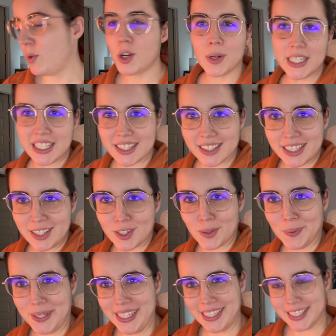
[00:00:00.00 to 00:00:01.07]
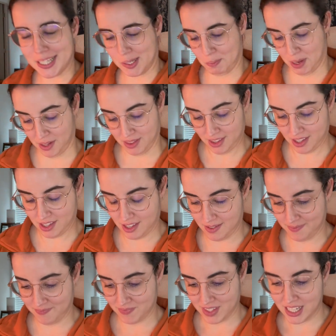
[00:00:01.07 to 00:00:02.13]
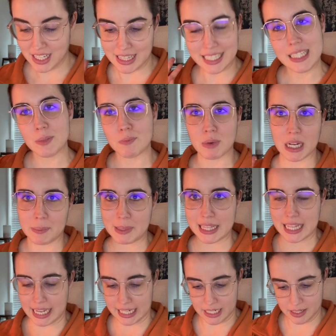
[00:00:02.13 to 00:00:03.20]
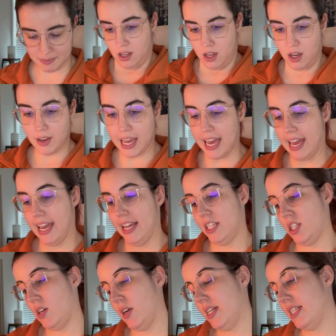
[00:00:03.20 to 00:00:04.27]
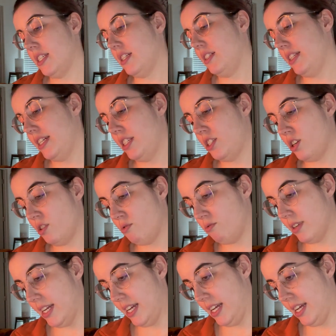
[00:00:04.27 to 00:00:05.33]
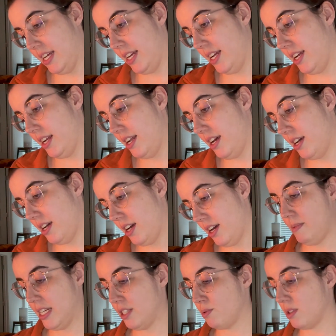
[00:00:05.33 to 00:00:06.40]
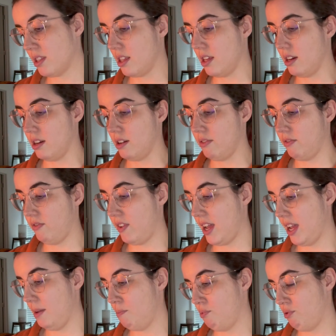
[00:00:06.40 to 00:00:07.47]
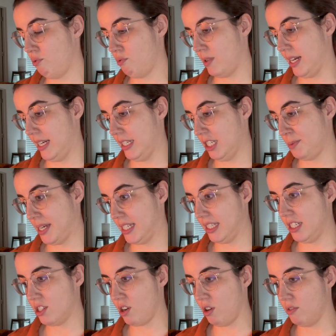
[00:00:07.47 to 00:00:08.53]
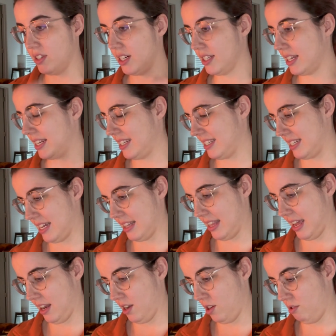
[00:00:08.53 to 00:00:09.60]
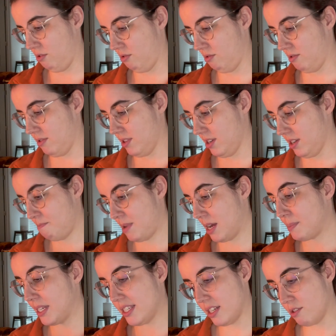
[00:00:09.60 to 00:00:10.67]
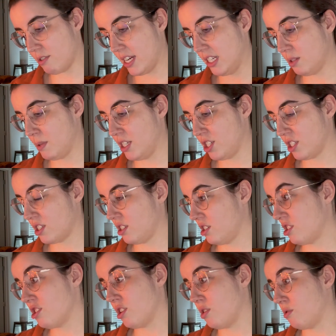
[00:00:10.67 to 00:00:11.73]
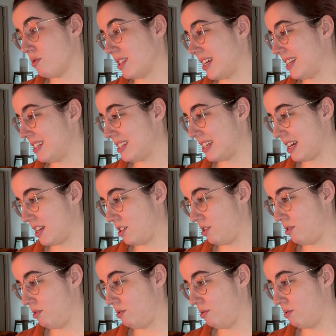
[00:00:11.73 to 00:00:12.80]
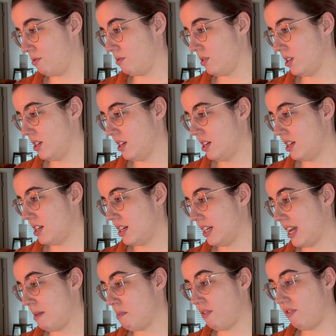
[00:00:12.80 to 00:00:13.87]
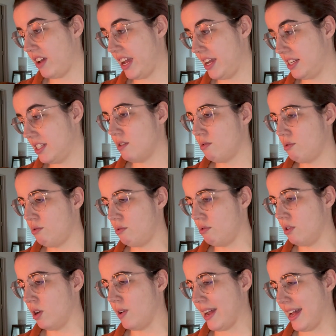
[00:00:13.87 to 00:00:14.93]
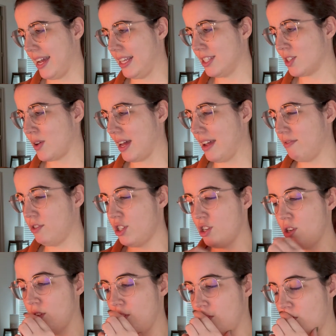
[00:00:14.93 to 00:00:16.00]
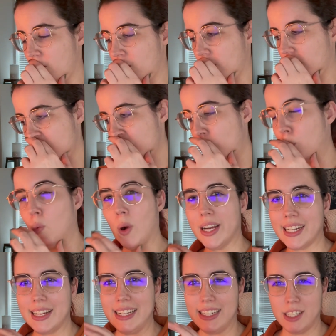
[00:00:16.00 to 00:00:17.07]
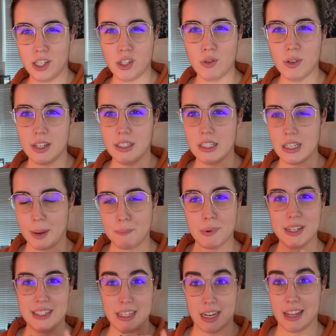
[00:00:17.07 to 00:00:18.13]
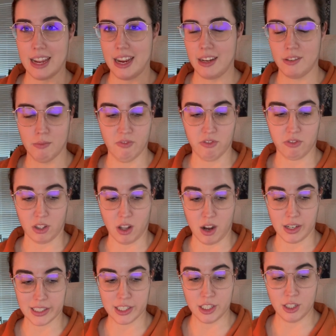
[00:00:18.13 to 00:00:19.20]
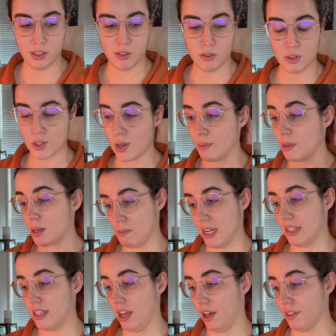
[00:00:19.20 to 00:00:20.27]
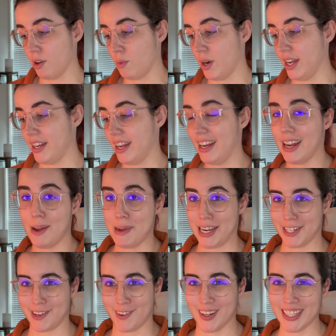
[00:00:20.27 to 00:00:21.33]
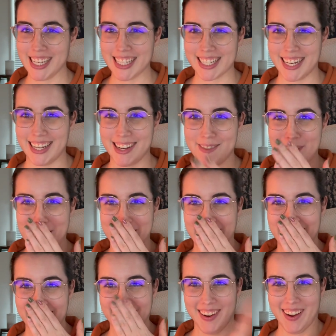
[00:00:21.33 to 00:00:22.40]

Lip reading: What do I still need to read this month? Let's bring up a thing. Okay, so I still need to read Dance with the Fey Prince by Elise Kova. That is not that new. Back by Sunrise by Justin Stone. That is not new. A Game of Fate. Ooh, okay. So I have two, but one I need to do a separate dedicated vlog to. So I'm going to pick the other one, and I'm actually really excited about it.